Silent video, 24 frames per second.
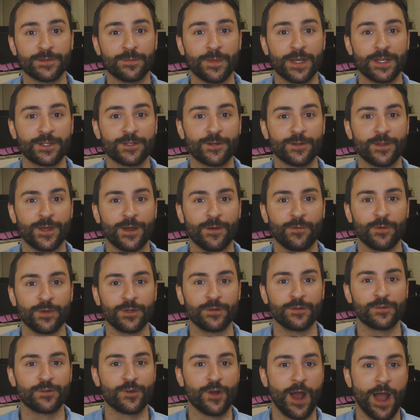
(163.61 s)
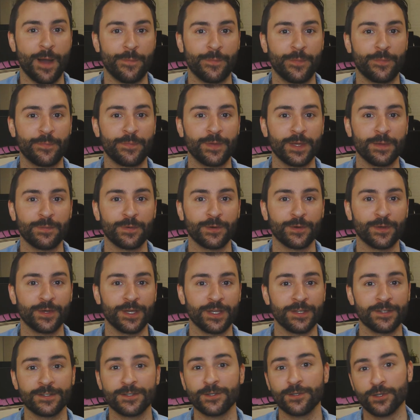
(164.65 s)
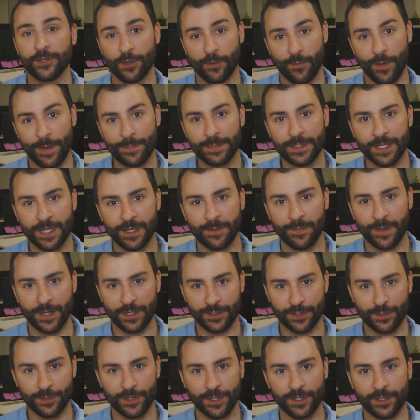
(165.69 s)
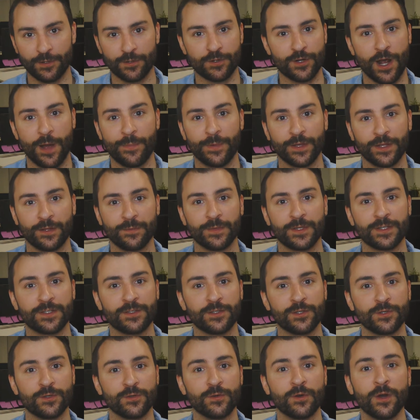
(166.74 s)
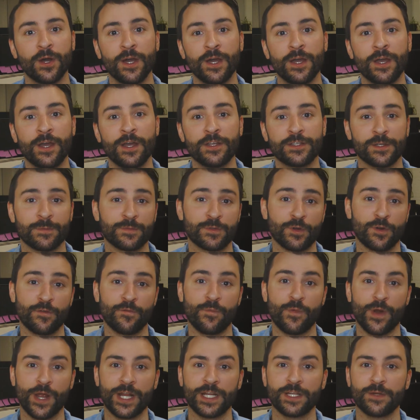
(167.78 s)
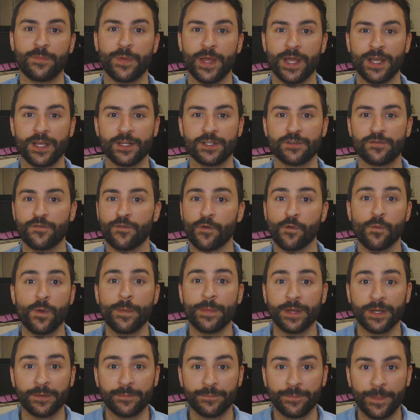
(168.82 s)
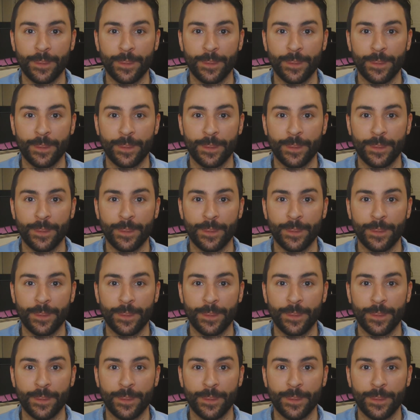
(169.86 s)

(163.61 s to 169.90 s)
make sure that when you drop people into your website, make sure that you're dropping them into some sort of branded page for women.